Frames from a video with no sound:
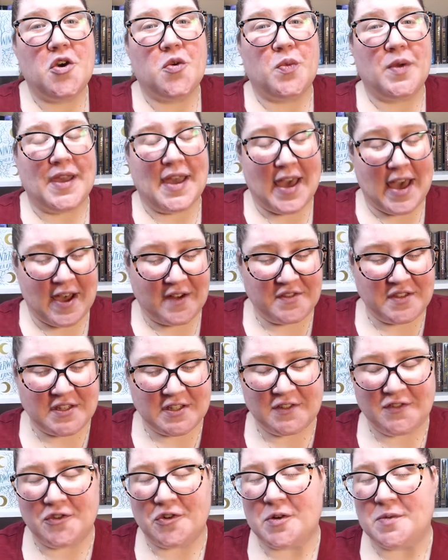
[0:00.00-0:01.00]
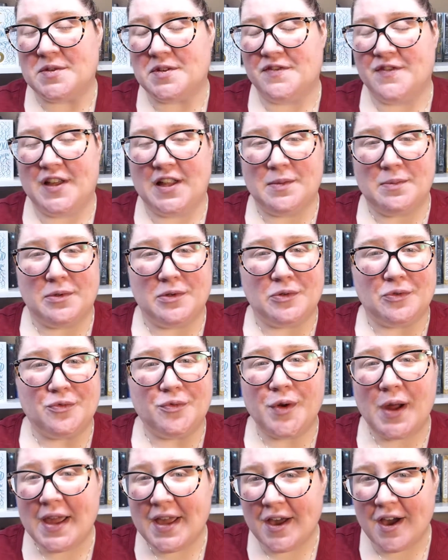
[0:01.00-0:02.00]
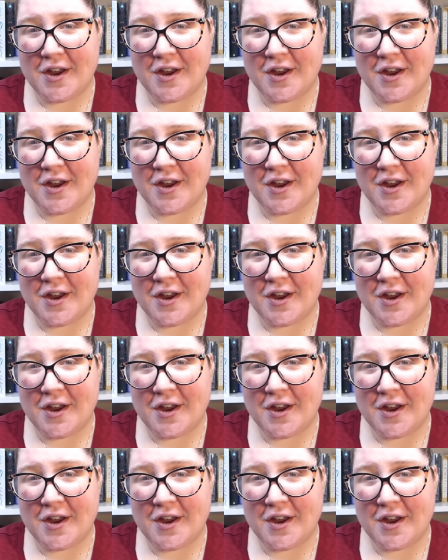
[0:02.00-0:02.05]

We have these forms available right